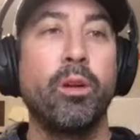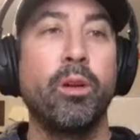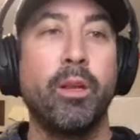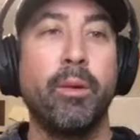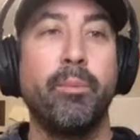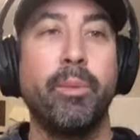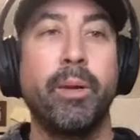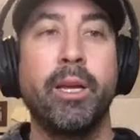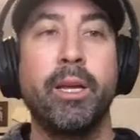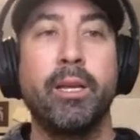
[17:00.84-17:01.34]

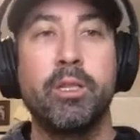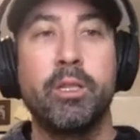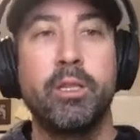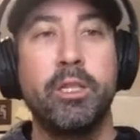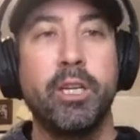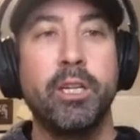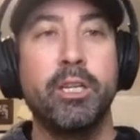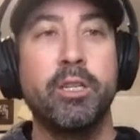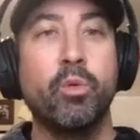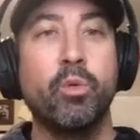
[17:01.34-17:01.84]
it, because
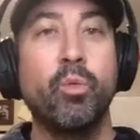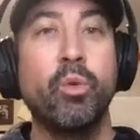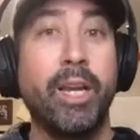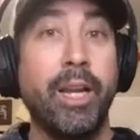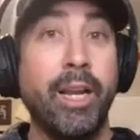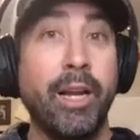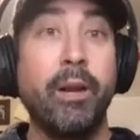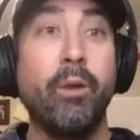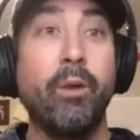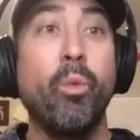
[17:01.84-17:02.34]
just
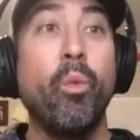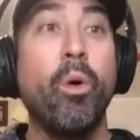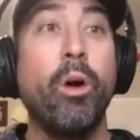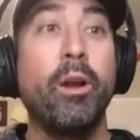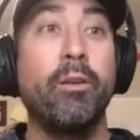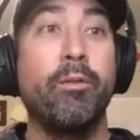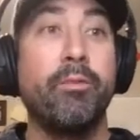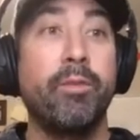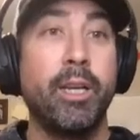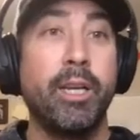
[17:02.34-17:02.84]
getting one
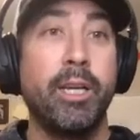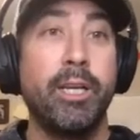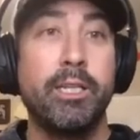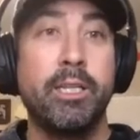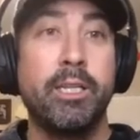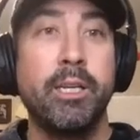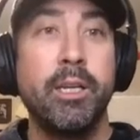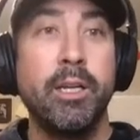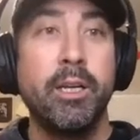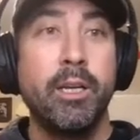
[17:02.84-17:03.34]
of
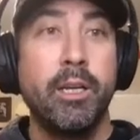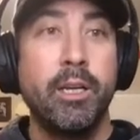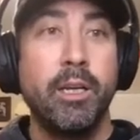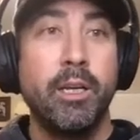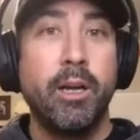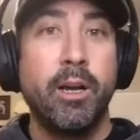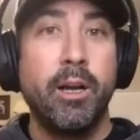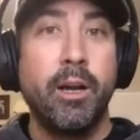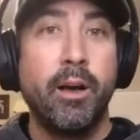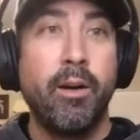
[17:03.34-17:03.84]
these
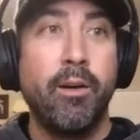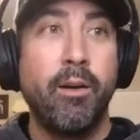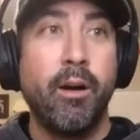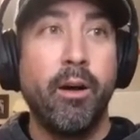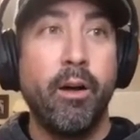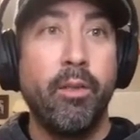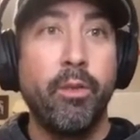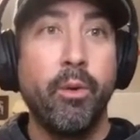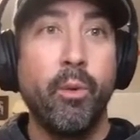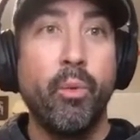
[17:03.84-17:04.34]

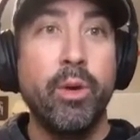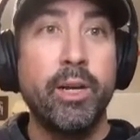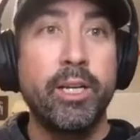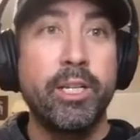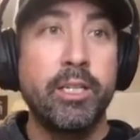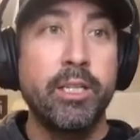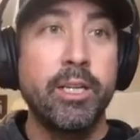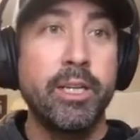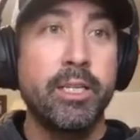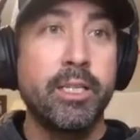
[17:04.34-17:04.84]
on the
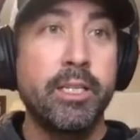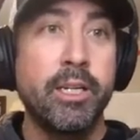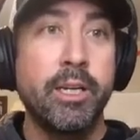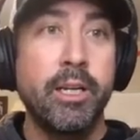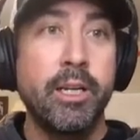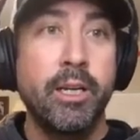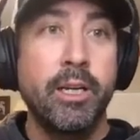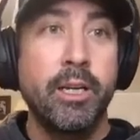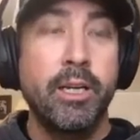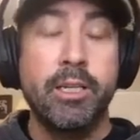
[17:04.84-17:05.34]
wish list
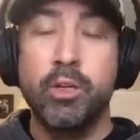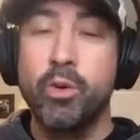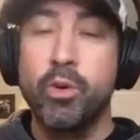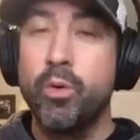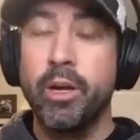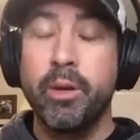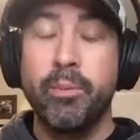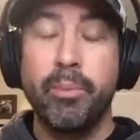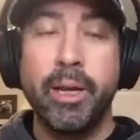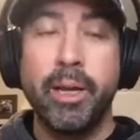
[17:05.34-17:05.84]
is
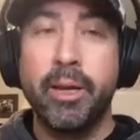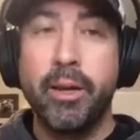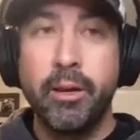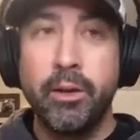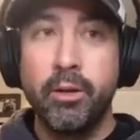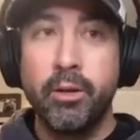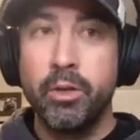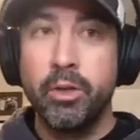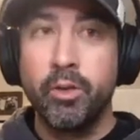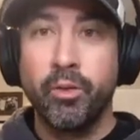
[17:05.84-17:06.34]
going to be
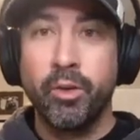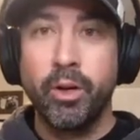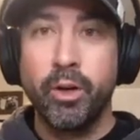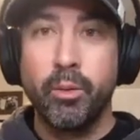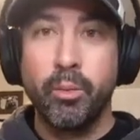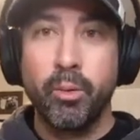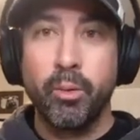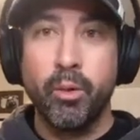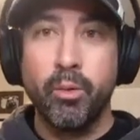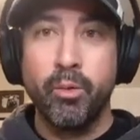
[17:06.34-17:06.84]
huge for
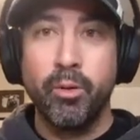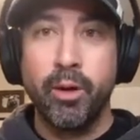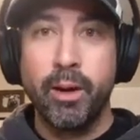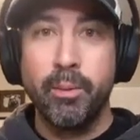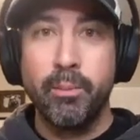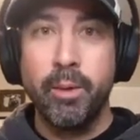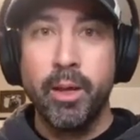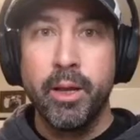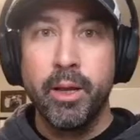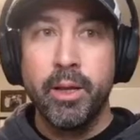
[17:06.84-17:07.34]
your program.